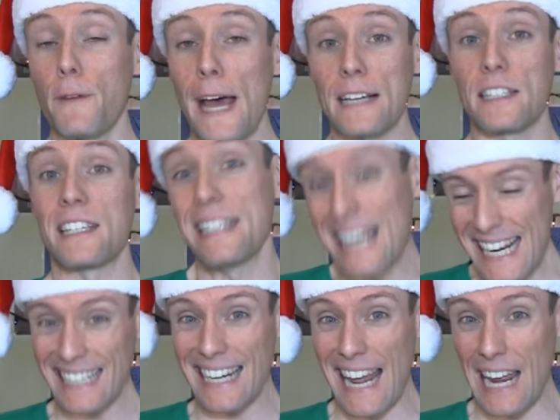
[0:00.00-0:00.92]
fact
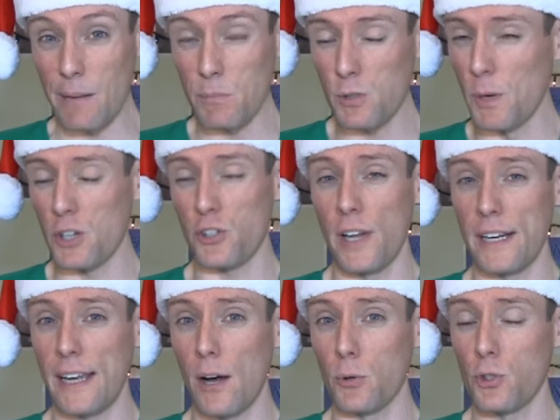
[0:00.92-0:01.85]
nicknames, much
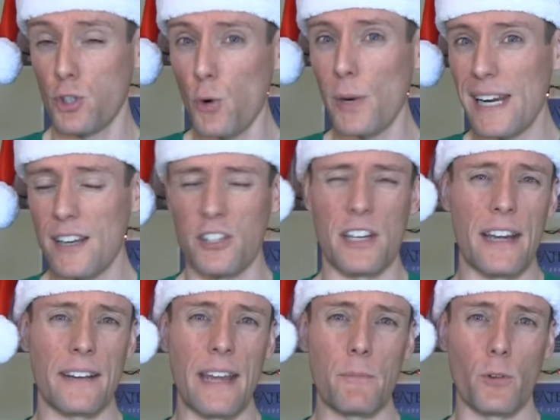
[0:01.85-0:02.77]
like how Chewie is a
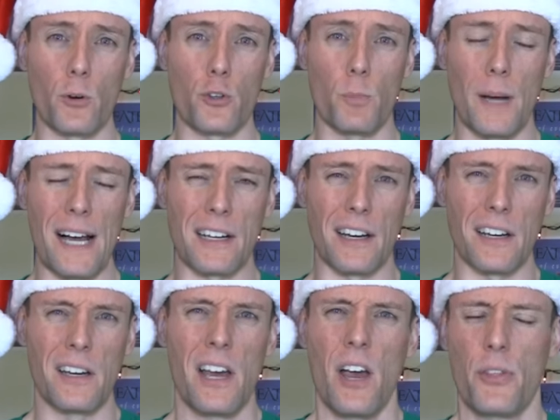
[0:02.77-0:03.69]
nickname for
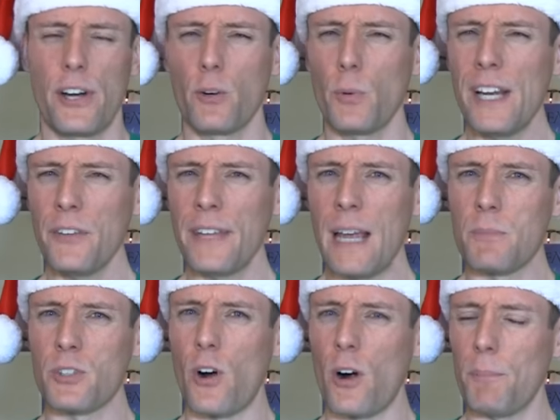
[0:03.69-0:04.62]
Chewbacca. Their real
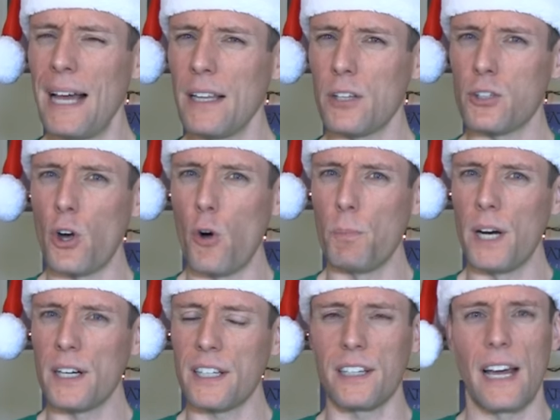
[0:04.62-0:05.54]
names are
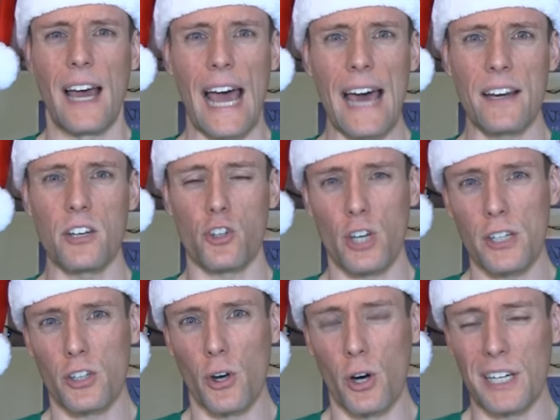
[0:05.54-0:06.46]
Malatopuk,
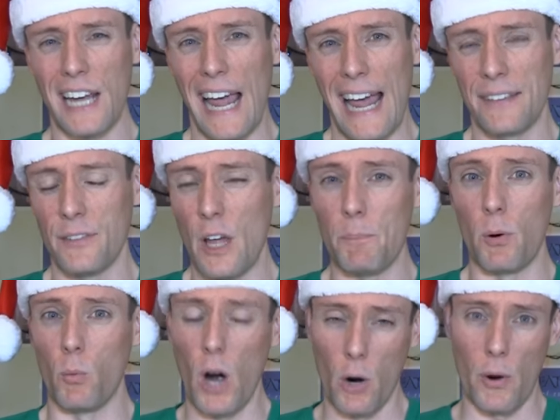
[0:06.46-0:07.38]
Attichitcook, and
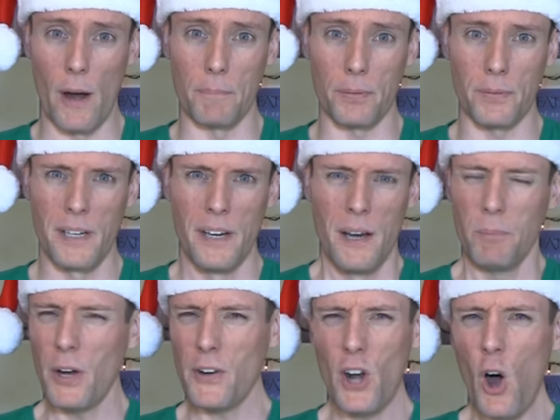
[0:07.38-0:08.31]
Lumpawarump.
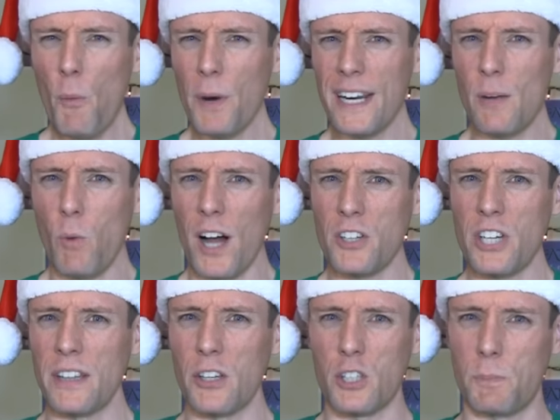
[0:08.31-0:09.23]
But nobody
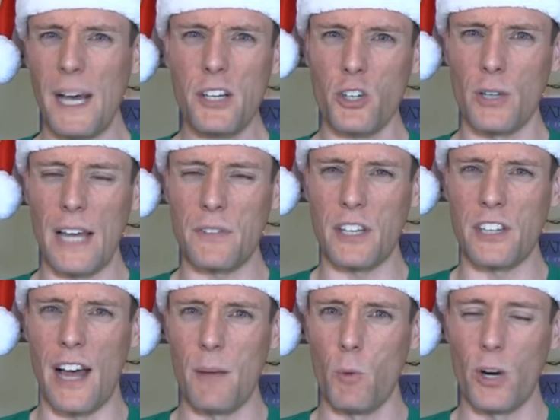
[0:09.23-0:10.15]
watching the special at the
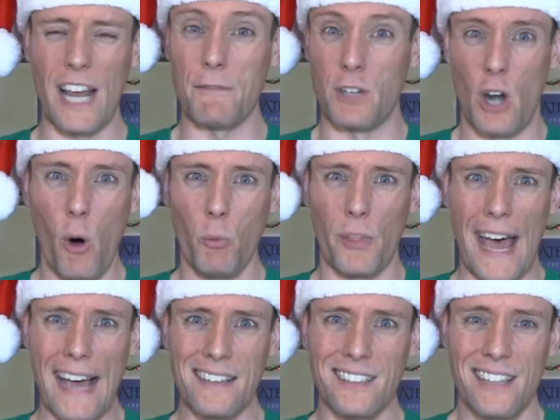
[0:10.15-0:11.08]
time would have known
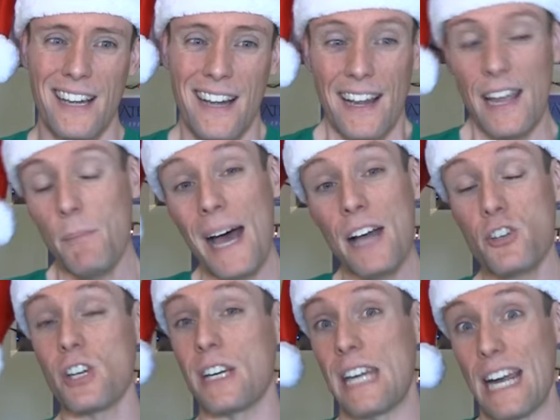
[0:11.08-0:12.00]
that.
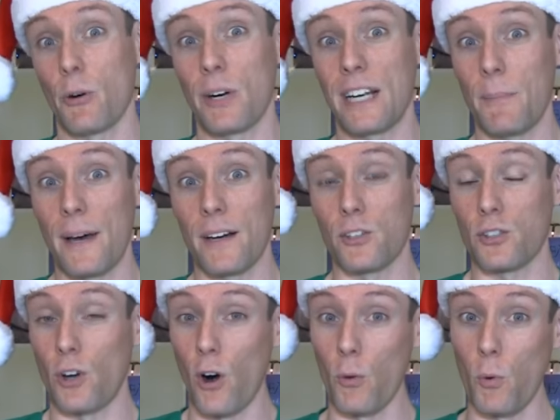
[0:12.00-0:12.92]
Imagine hearing about a
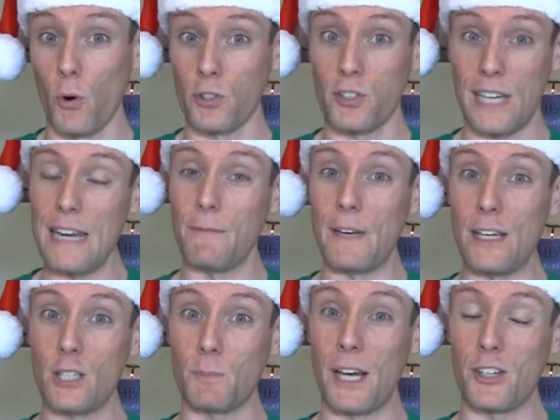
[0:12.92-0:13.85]
Star Wars
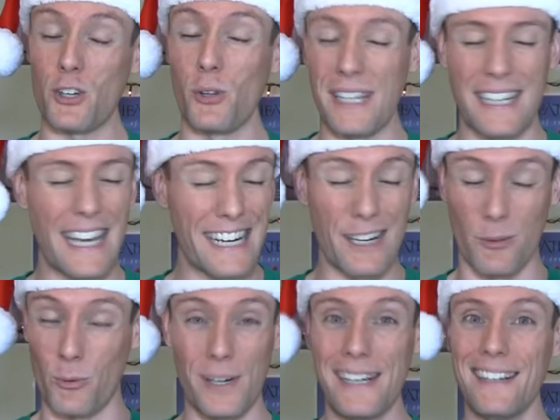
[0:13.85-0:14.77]
TV special and
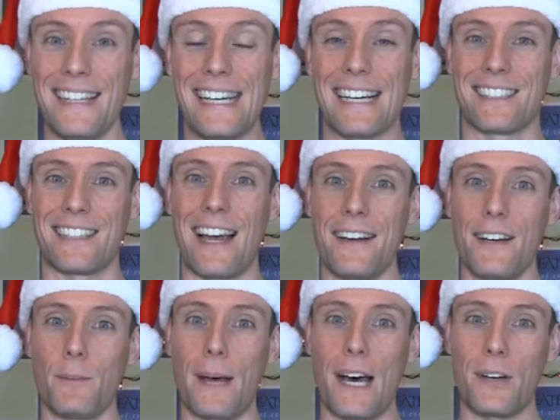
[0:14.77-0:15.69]
getting really
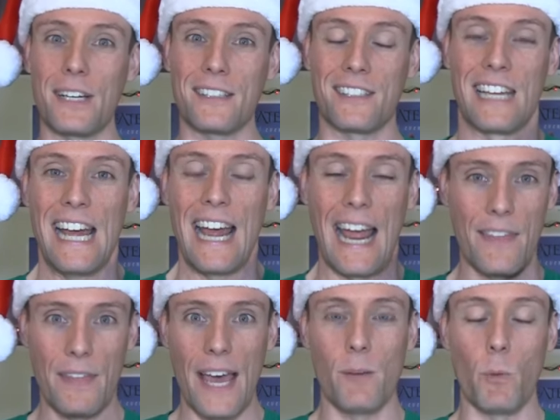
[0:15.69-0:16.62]
excited about it,
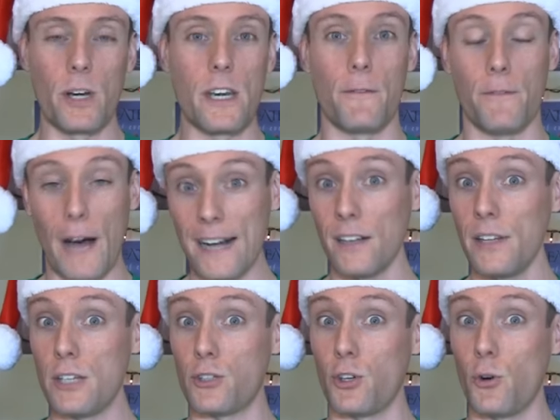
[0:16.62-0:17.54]
and then when you
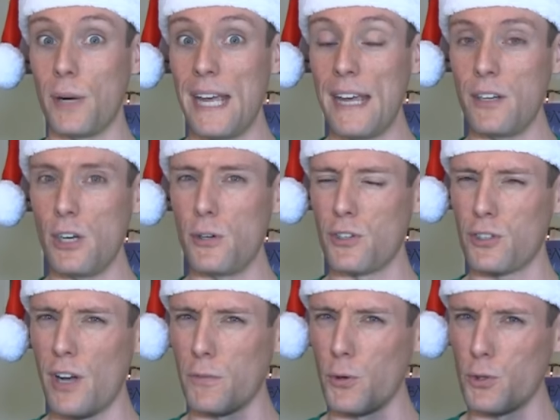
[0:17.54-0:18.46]
finally tune in, you
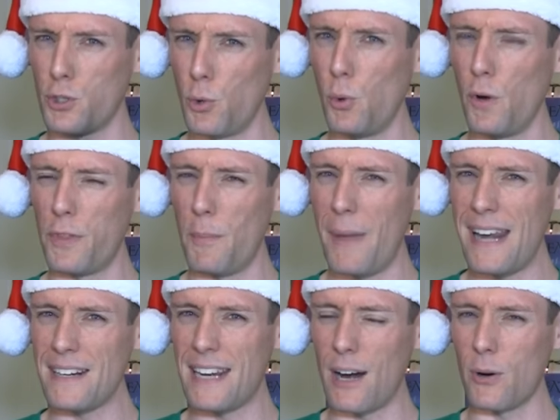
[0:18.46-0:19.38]
discover two of the
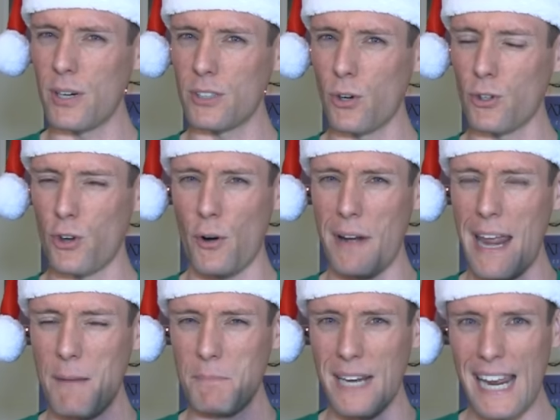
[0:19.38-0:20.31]
main characters are
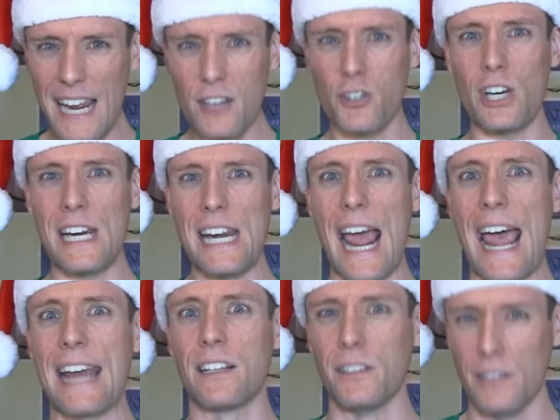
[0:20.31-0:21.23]
named Itchy
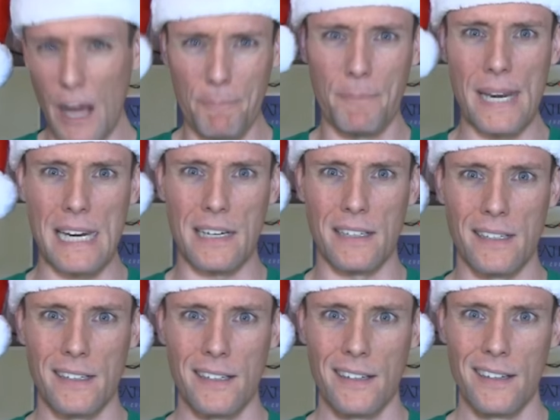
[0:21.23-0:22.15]
and Lumpy.
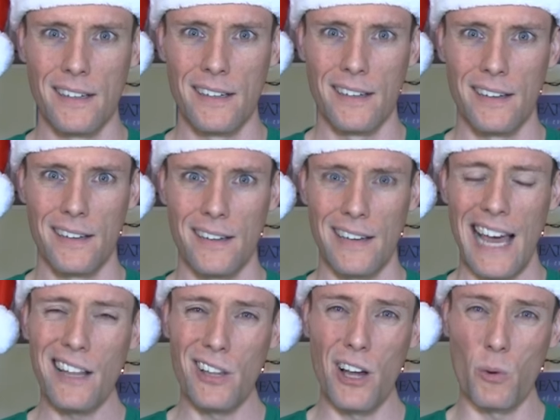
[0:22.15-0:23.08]

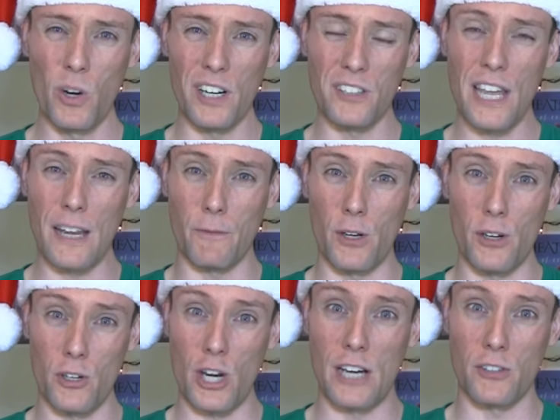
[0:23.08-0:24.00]
How long would it take for you
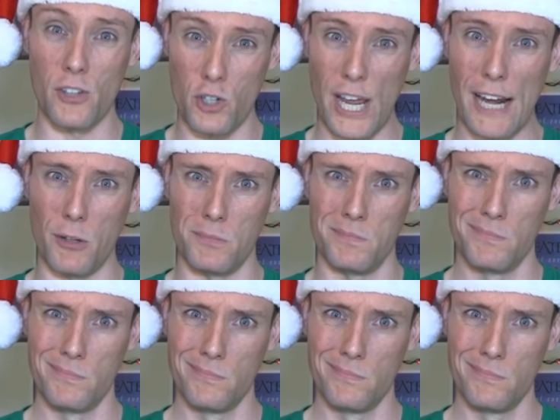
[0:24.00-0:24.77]
to change the channel?